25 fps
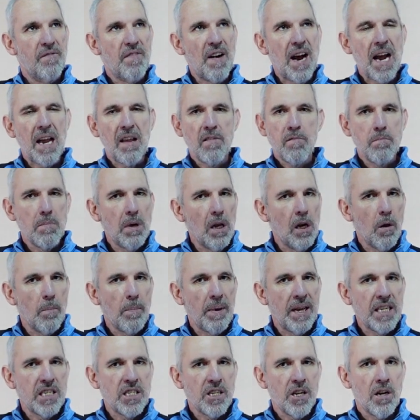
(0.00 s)

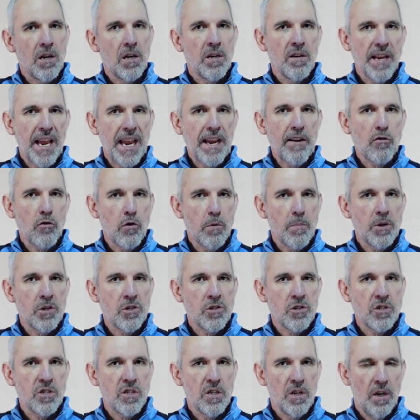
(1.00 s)
5mm
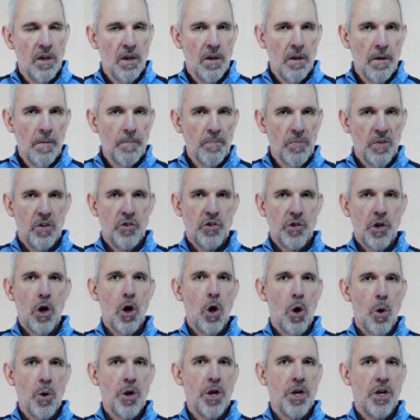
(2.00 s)
increments,
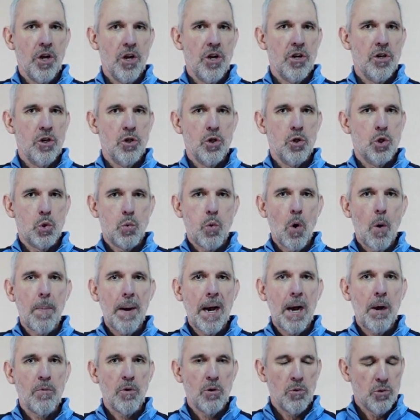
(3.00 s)
so you can swap
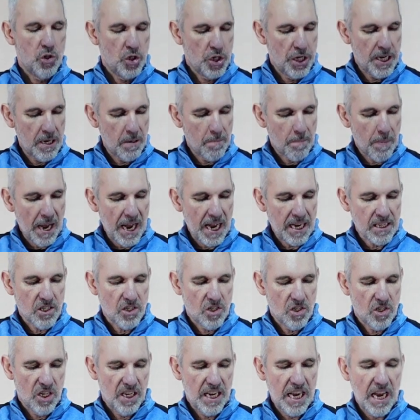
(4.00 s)
out those cheek pads
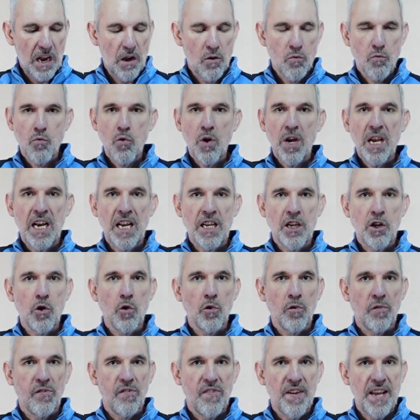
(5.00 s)
to get a really good
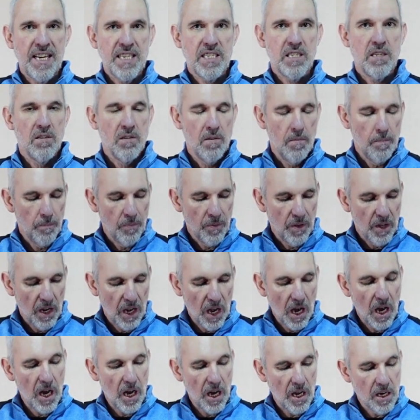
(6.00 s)
fit.
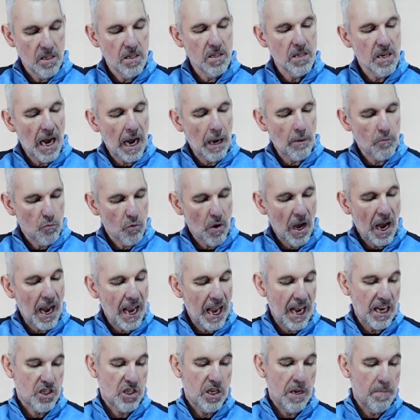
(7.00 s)
And I
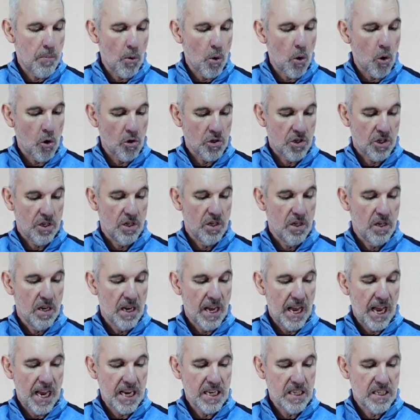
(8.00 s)
actually bought
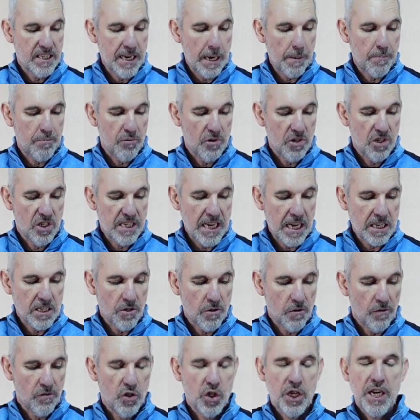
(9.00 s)
a separate set
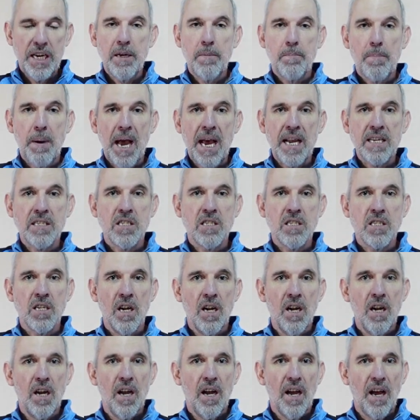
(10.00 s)
of cheek pads,
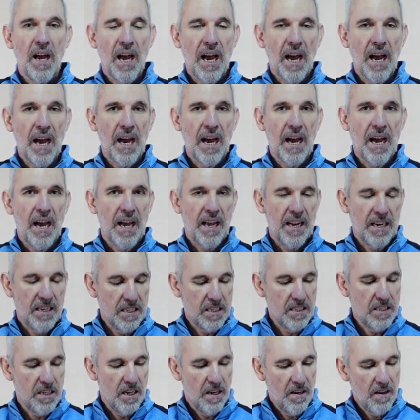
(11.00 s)
and